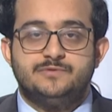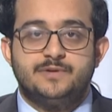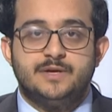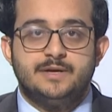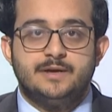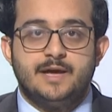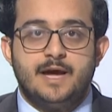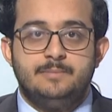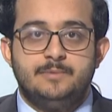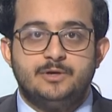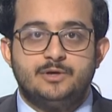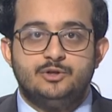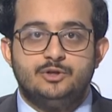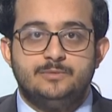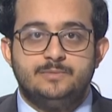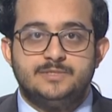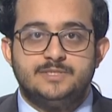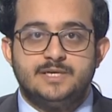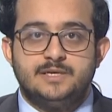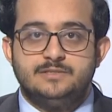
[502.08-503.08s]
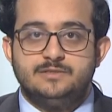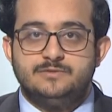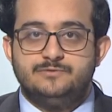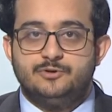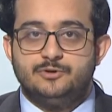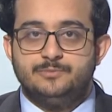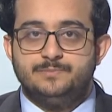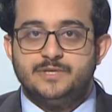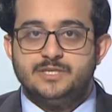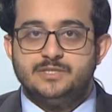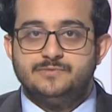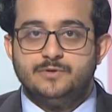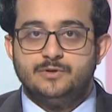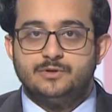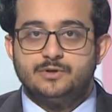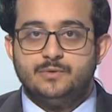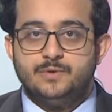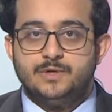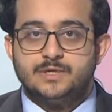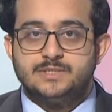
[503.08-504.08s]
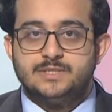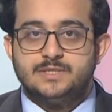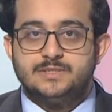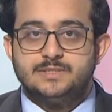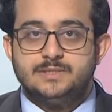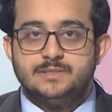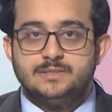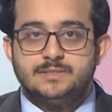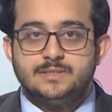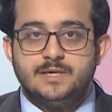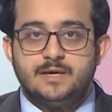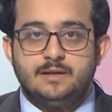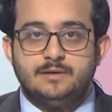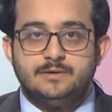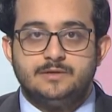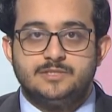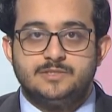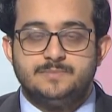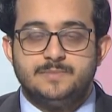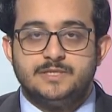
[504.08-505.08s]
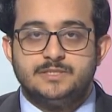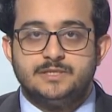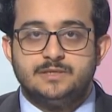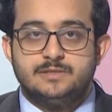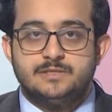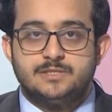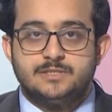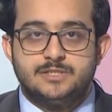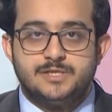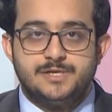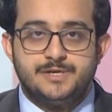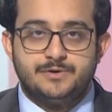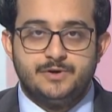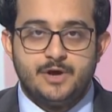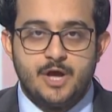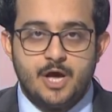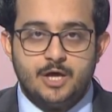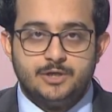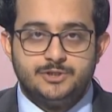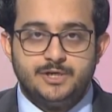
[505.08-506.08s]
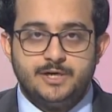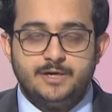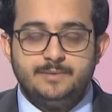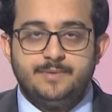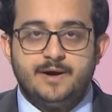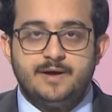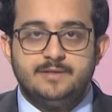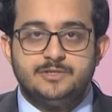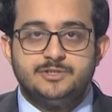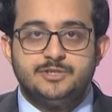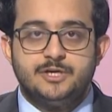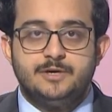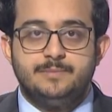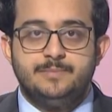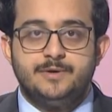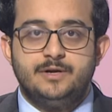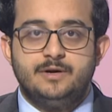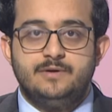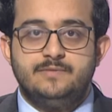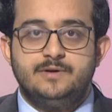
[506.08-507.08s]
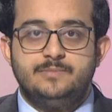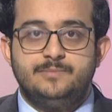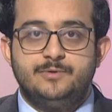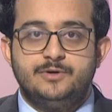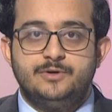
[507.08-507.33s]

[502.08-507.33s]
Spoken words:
of King Hamad Global Center for Peaceful Coexistence held its meeting this year, chaired by the Chairman of the